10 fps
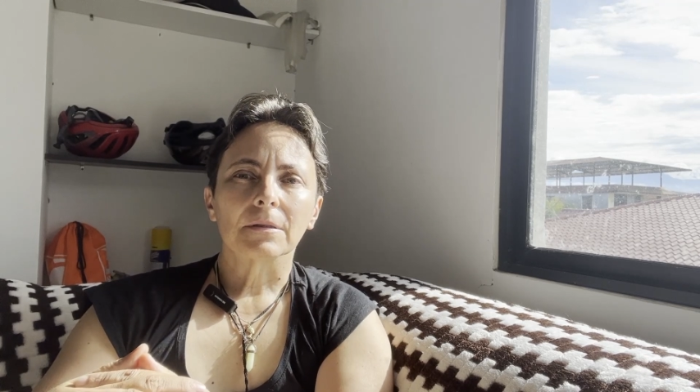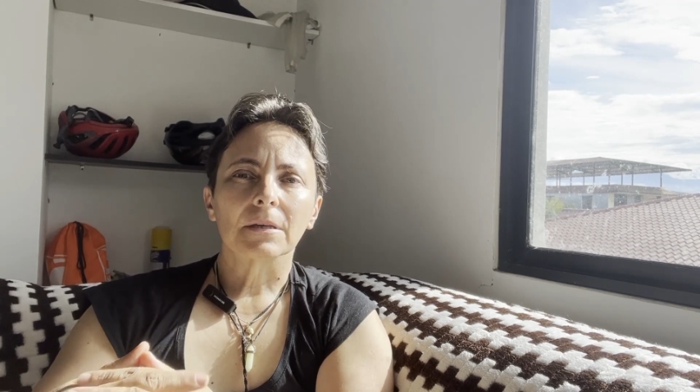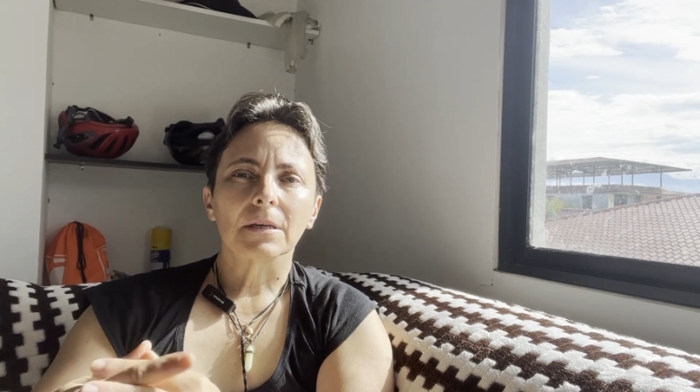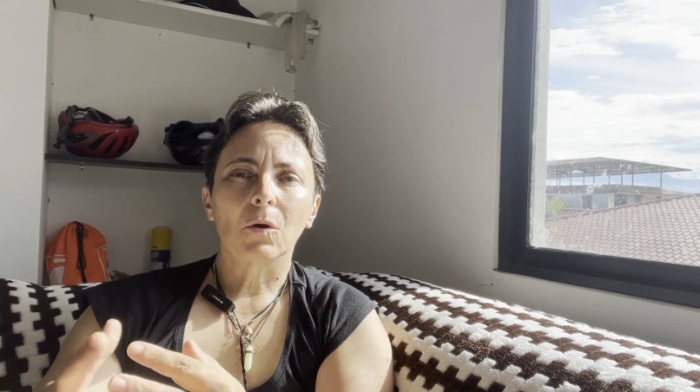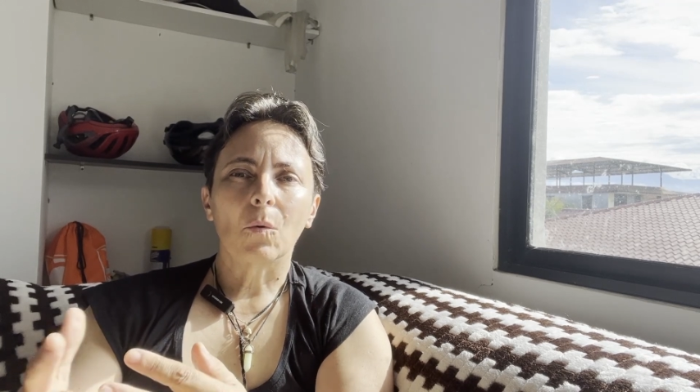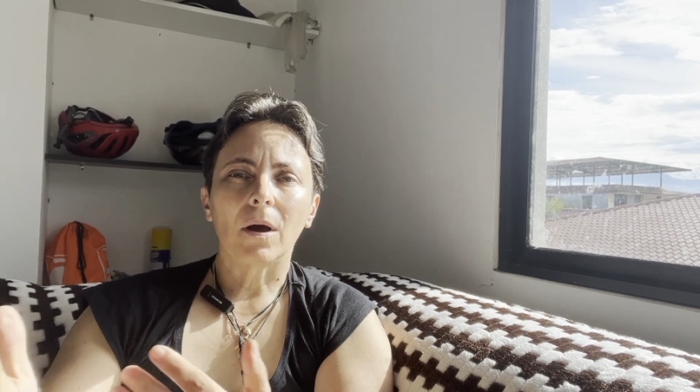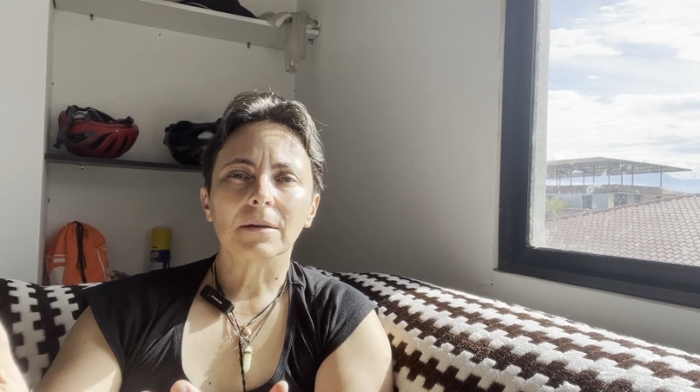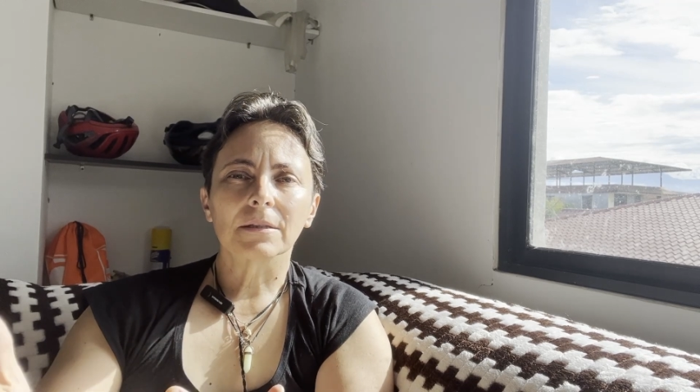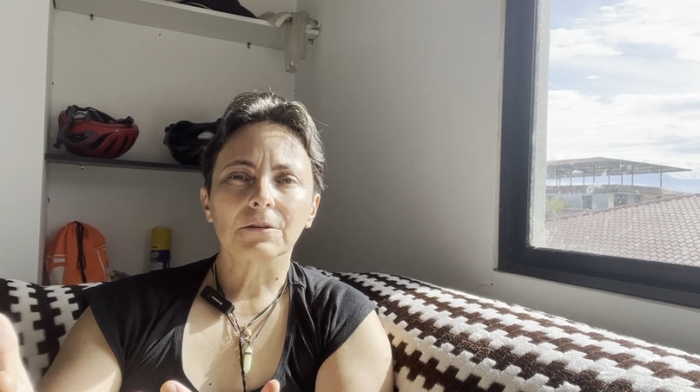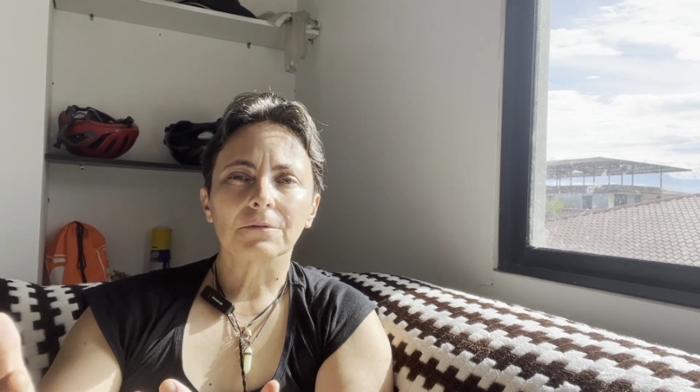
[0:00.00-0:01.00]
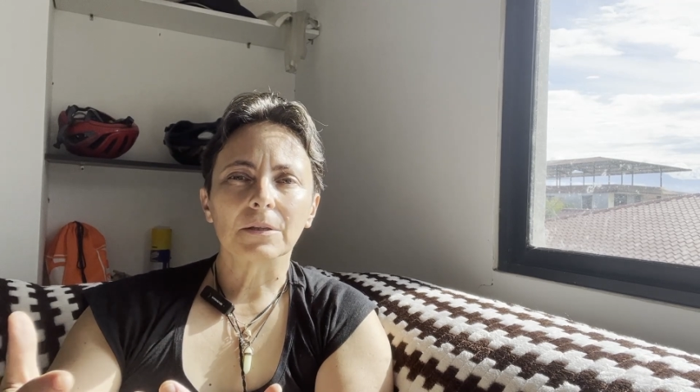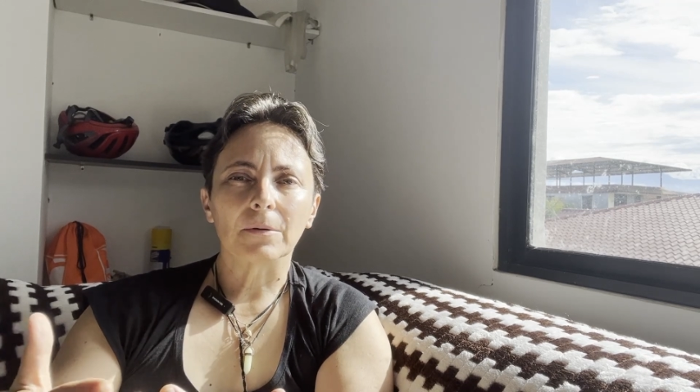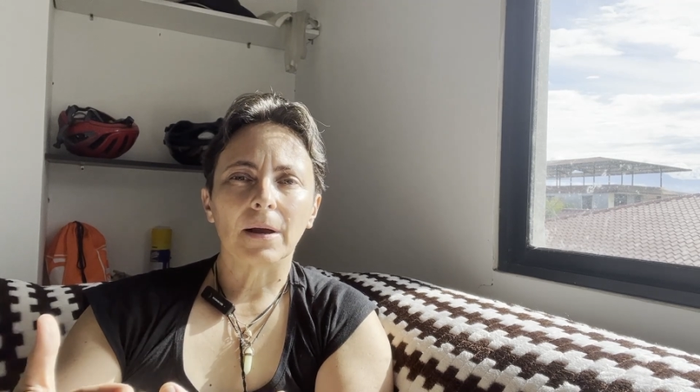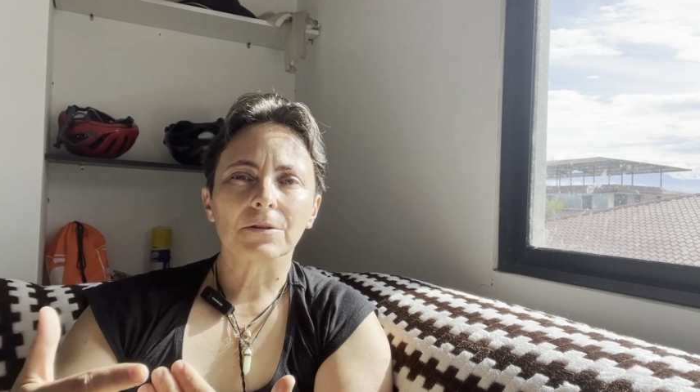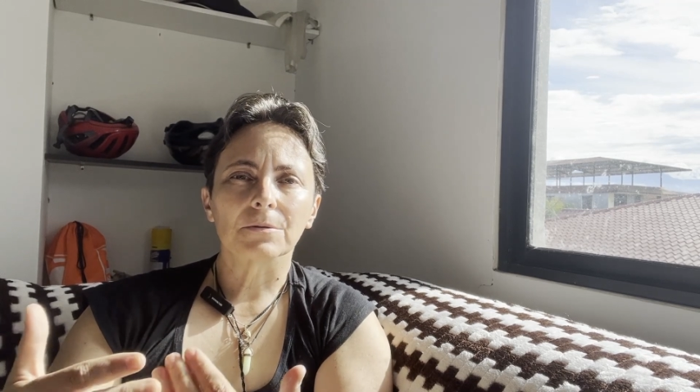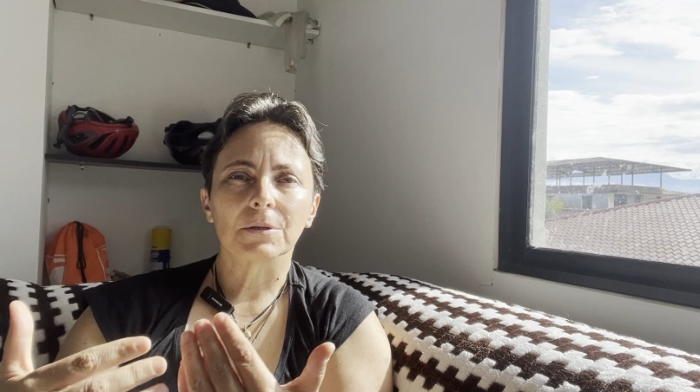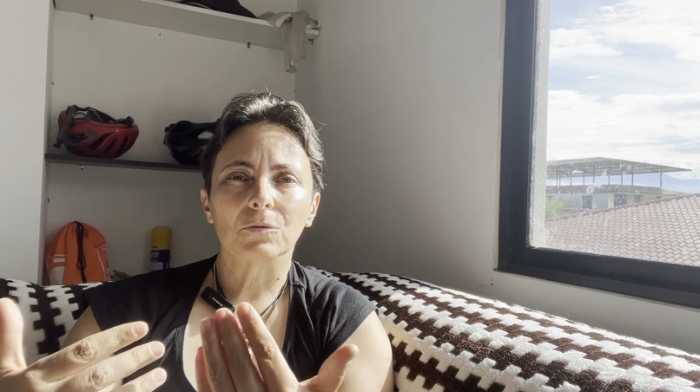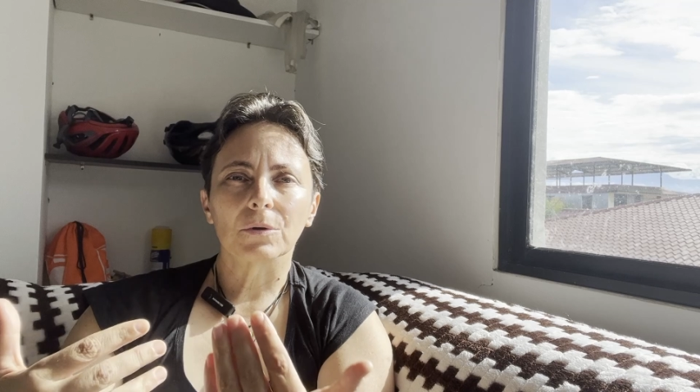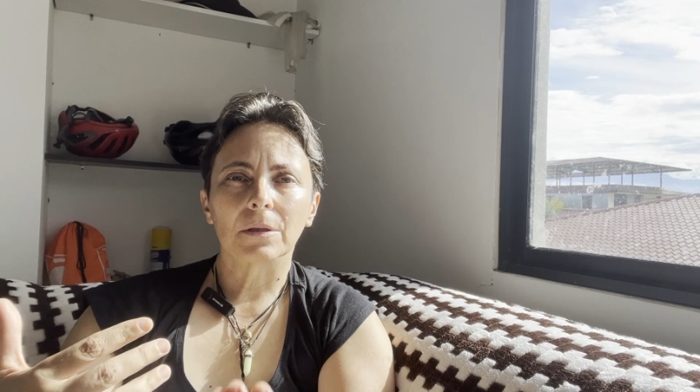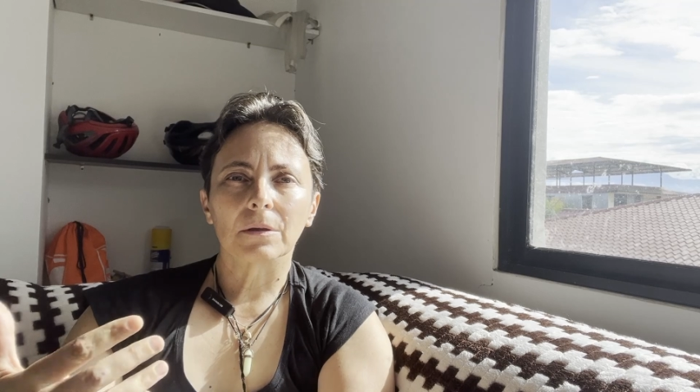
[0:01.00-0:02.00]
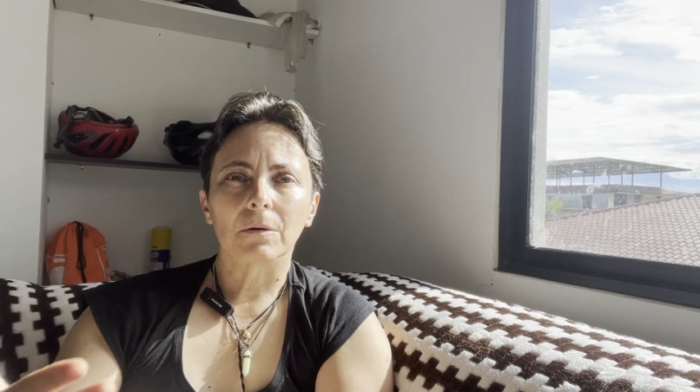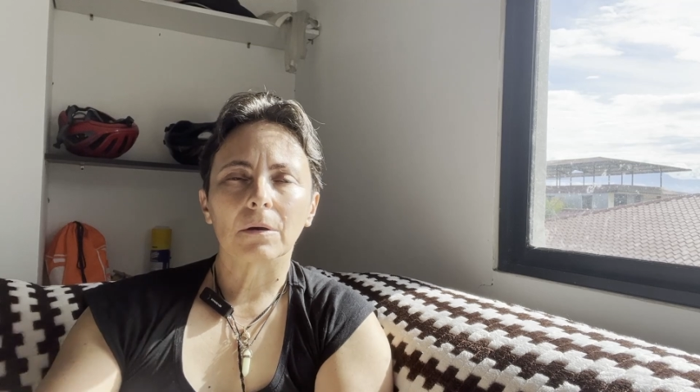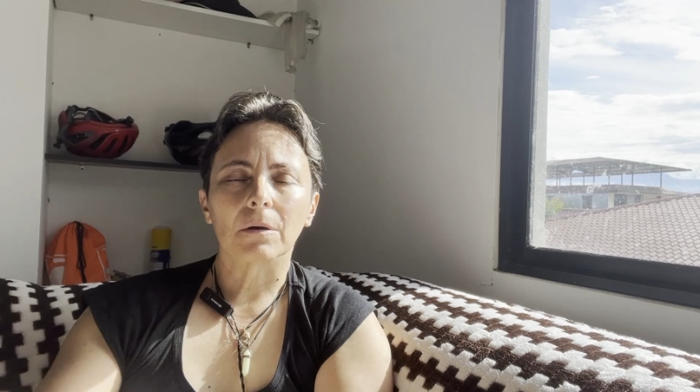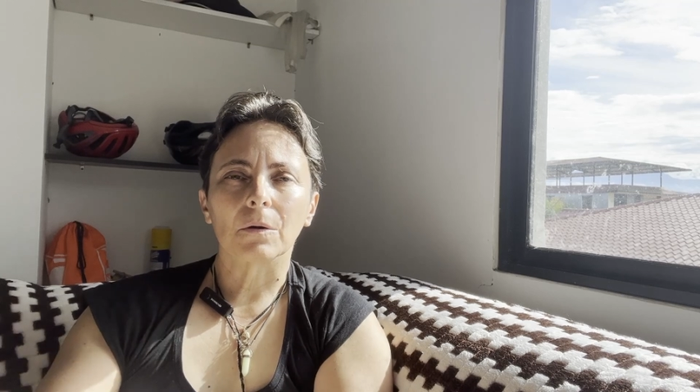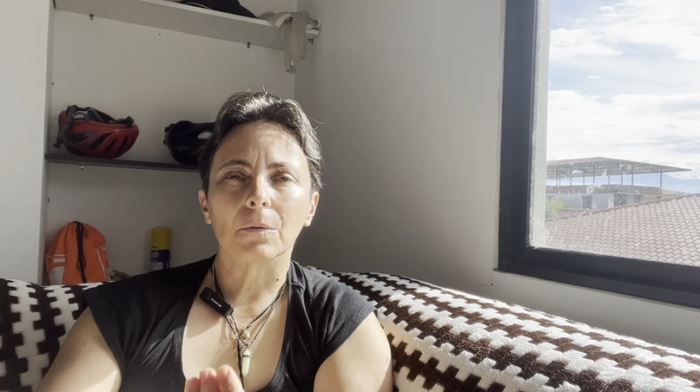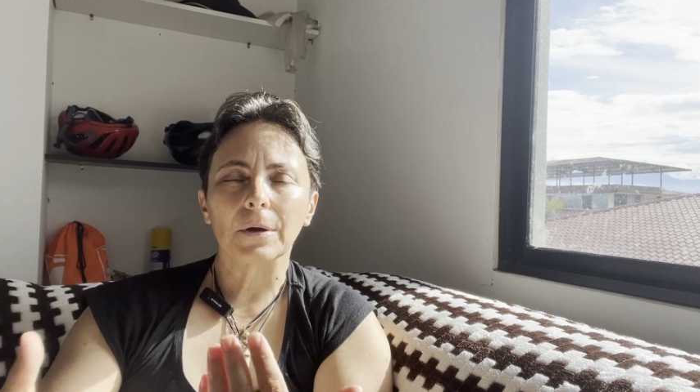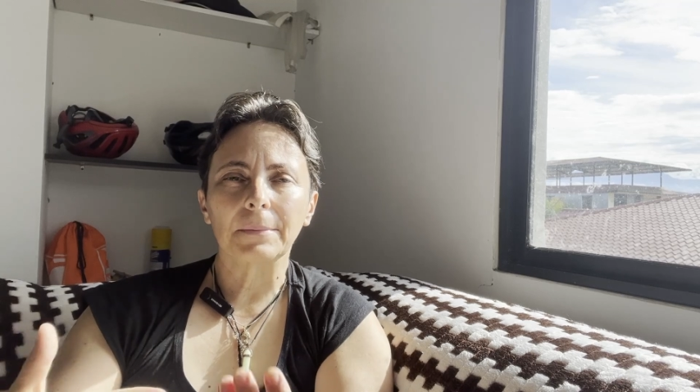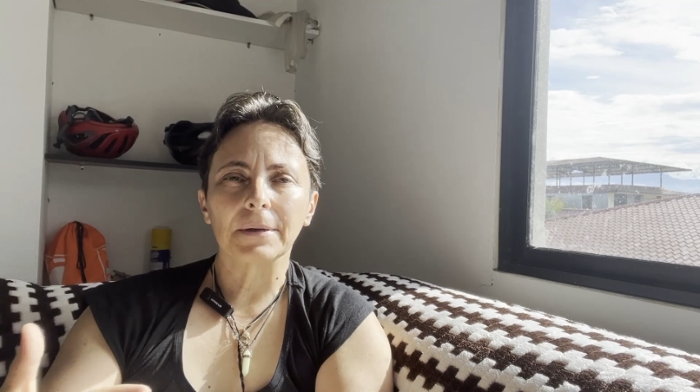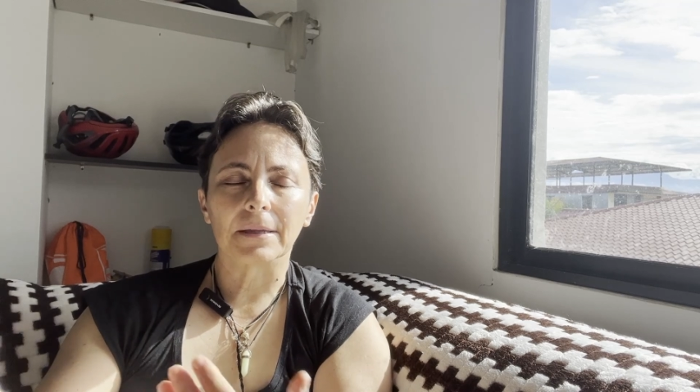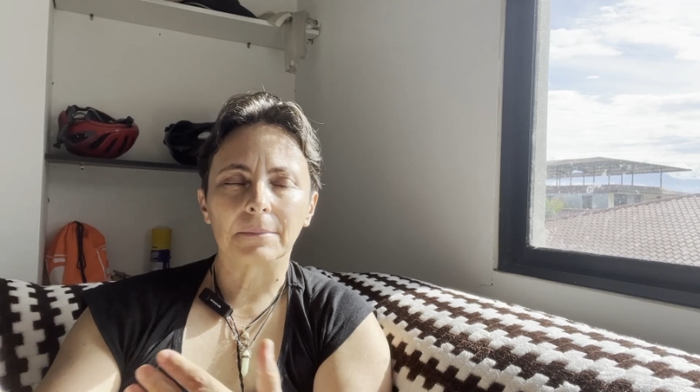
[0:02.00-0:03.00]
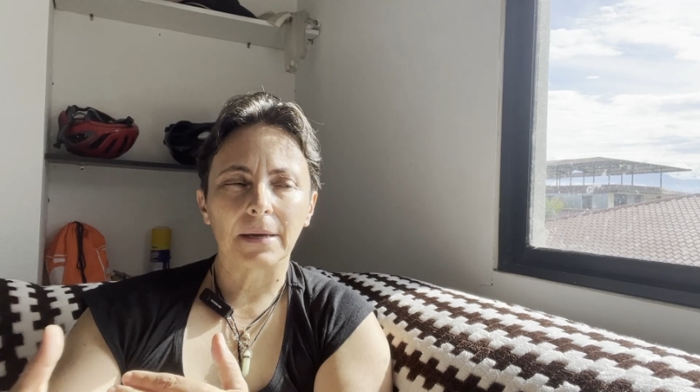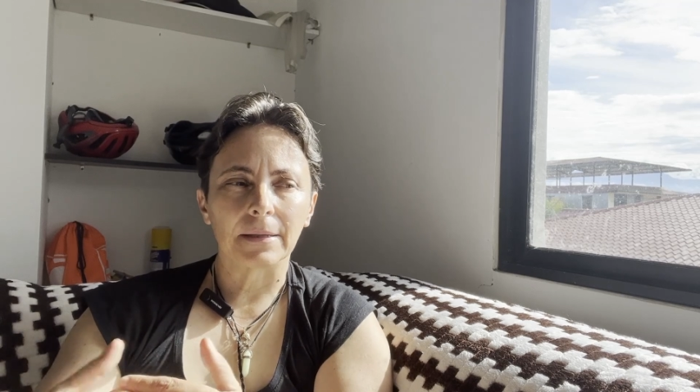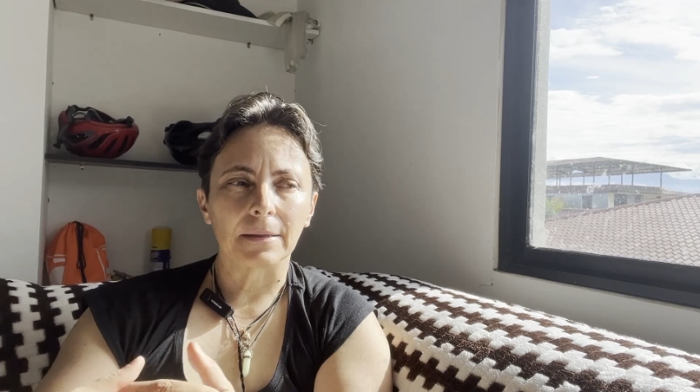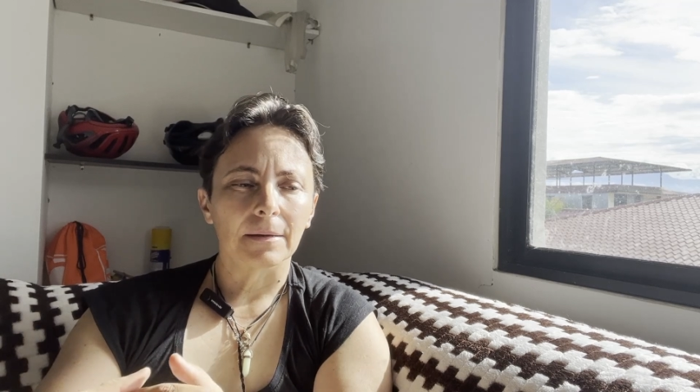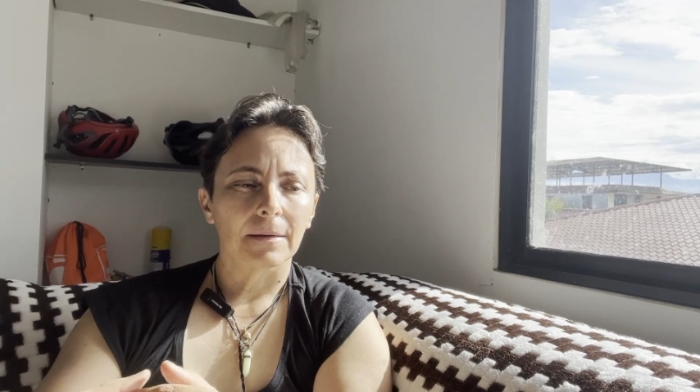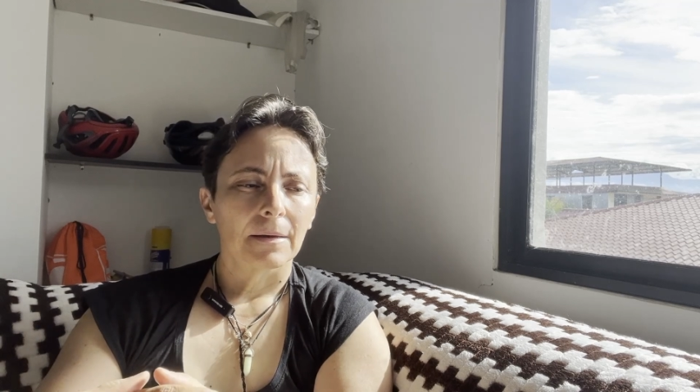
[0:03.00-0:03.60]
the quality of interaction between women and men.